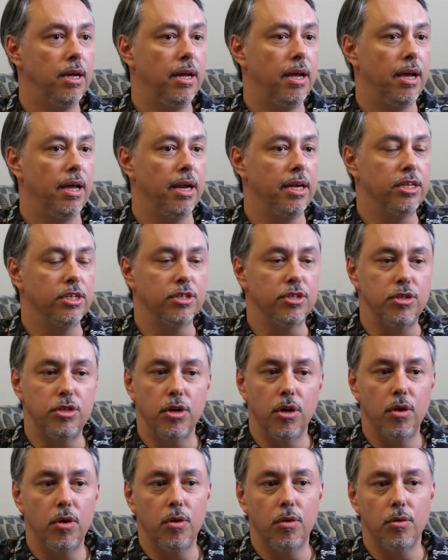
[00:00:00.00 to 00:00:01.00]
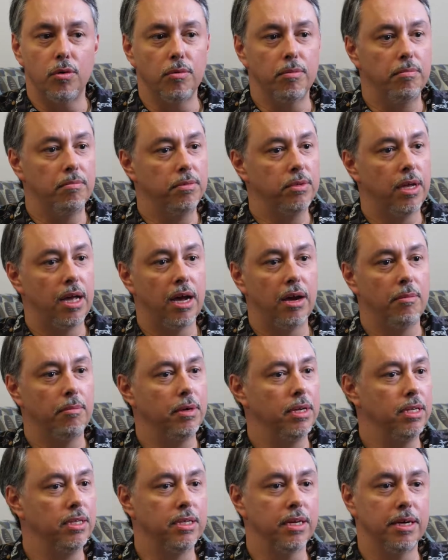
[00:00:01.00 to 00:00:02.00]
and I just know how
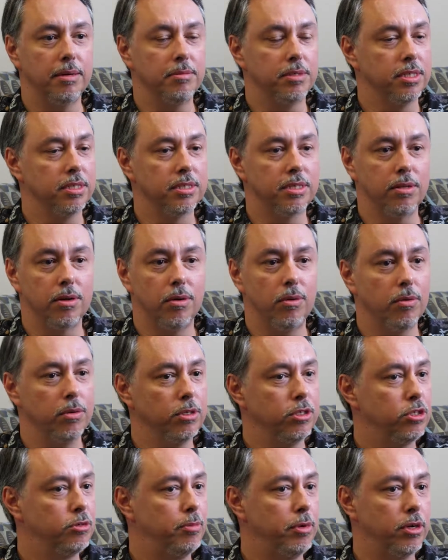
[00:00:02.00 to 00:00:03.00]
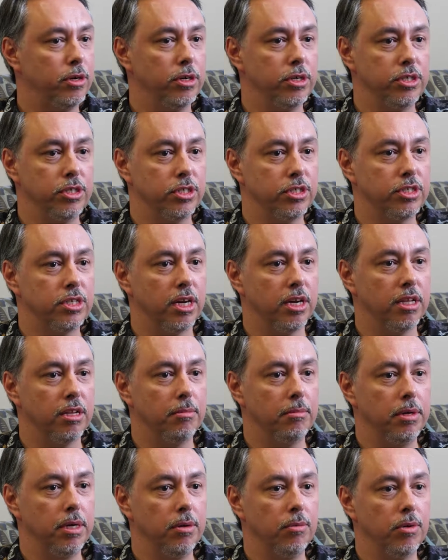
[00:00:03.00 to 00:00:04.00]
many times it's the Holy Spirit just telling
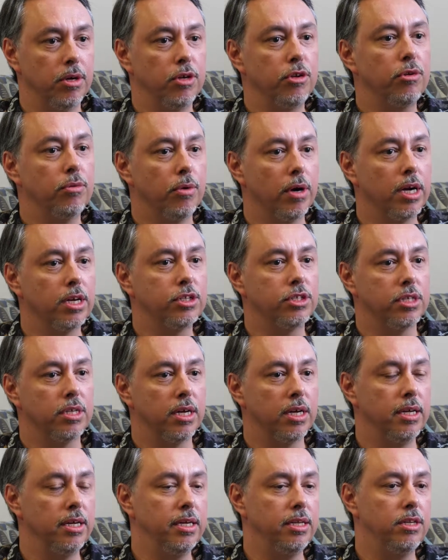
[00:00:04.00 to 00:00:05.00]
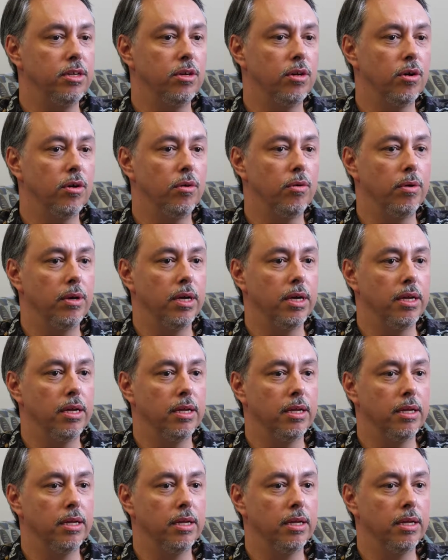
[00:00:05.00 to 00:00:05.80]
me what direction I need to go in.